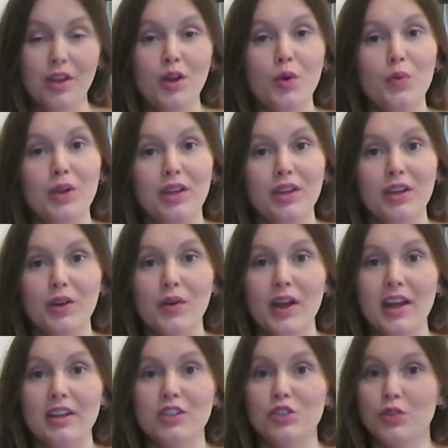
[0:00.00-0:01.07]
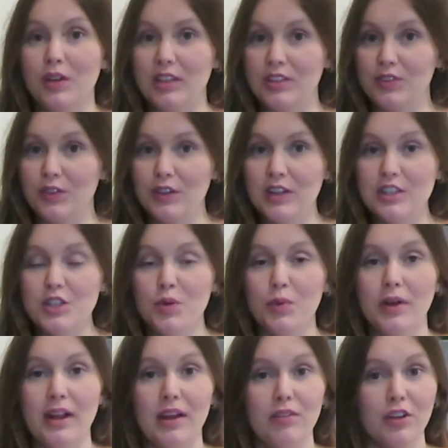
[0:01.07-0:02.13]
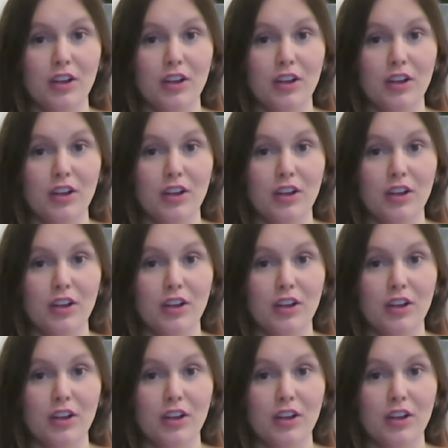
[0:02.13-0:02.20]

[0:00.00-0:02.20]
we can go ahead and transfer it to whatever